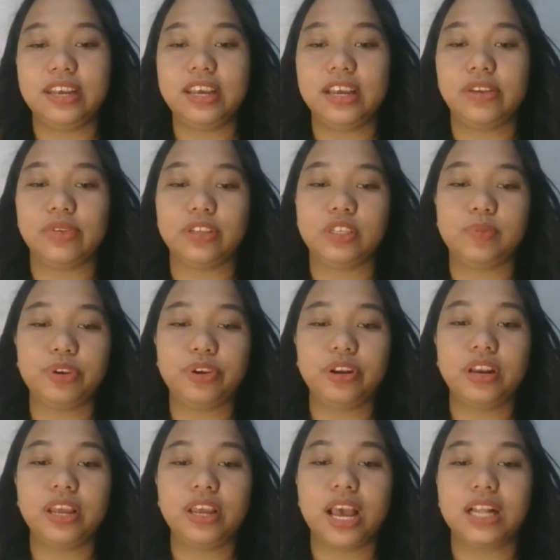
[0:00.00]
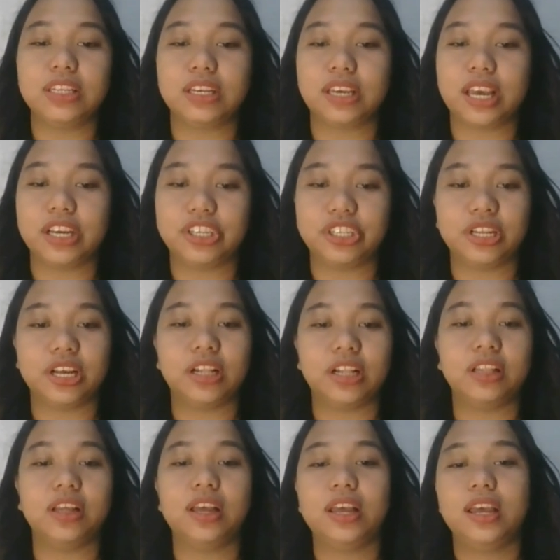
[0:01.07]
it was purely
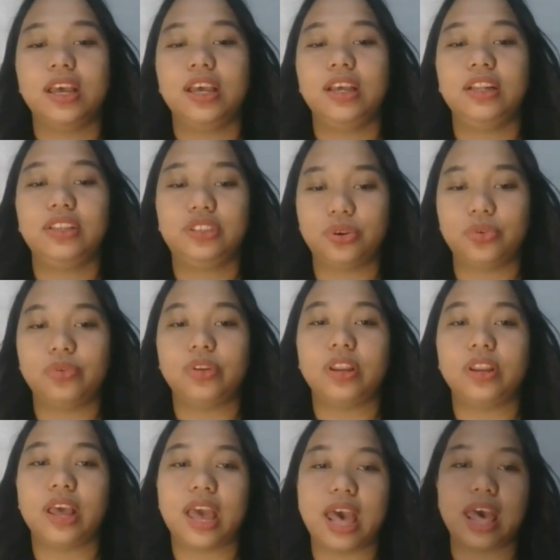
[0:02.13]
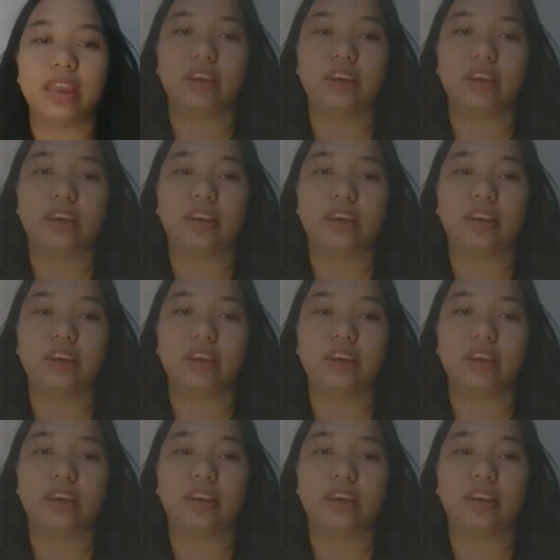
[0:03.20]
educational in tone and